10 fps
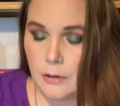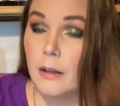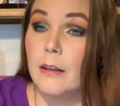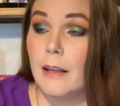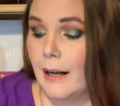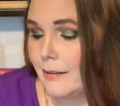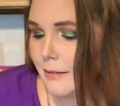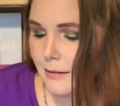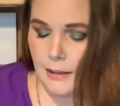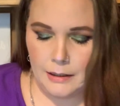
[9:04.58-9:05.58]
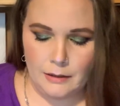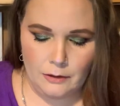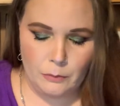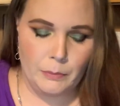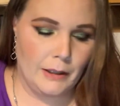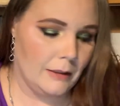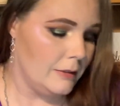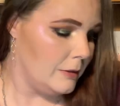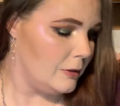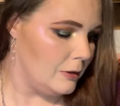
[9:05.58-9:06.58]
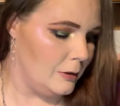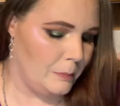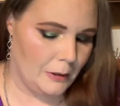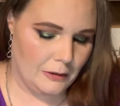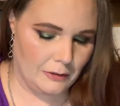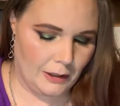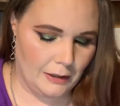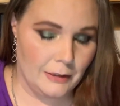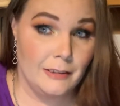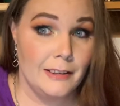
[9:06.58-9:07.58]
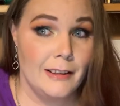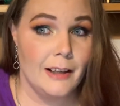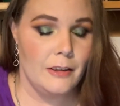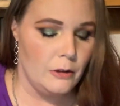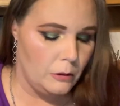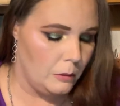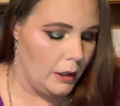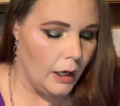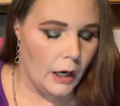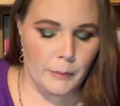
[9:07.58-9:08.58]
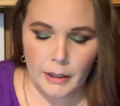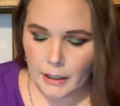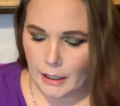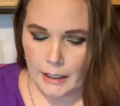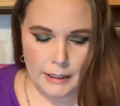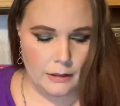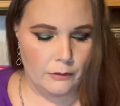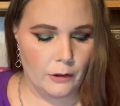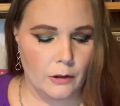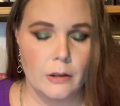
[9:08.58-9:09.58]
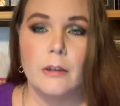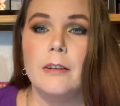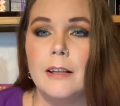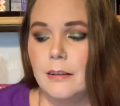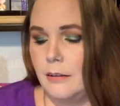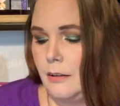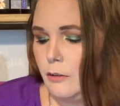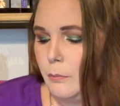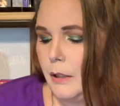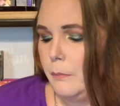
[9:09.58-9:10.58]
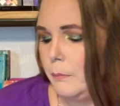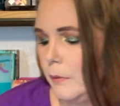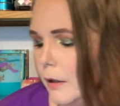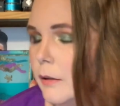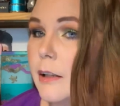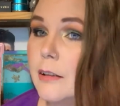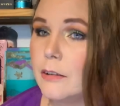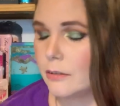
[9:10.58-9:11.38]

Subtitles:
the last thing in this box. Super excited. Did not know. I mean, I kind of heard that this might, that this